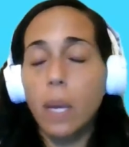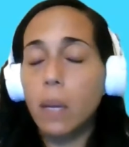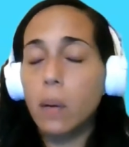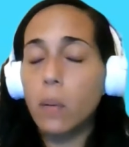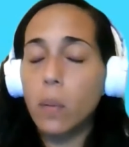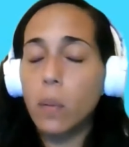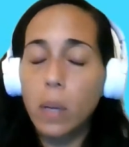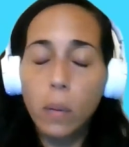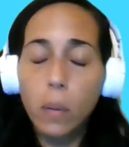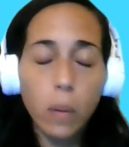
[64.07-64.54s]

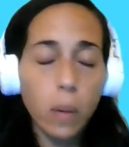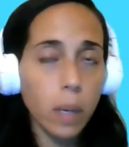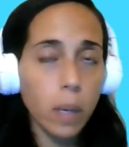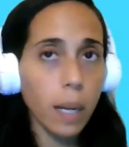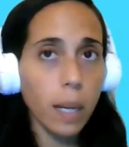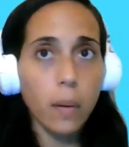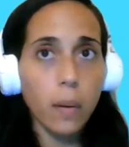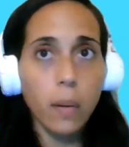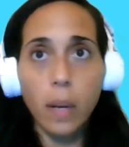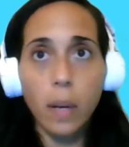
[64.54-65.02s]
And we were
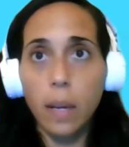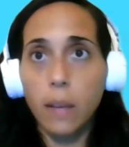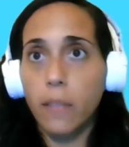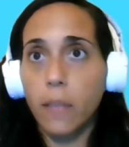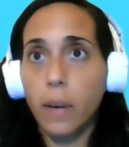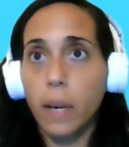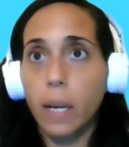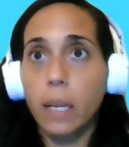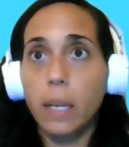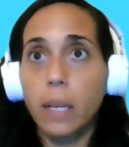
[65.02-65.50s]
like, okay,
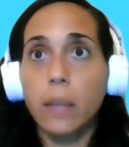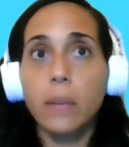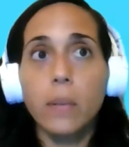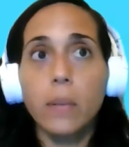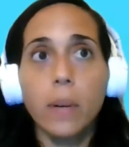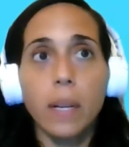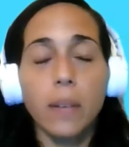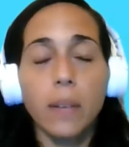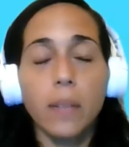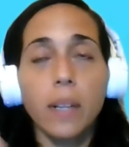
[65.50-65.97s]
fine,
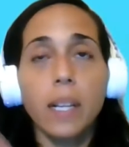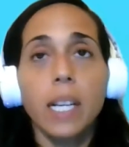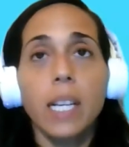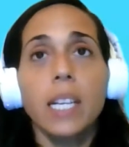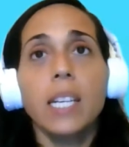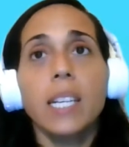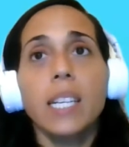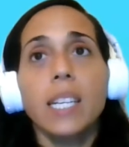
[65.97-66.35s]
whatever.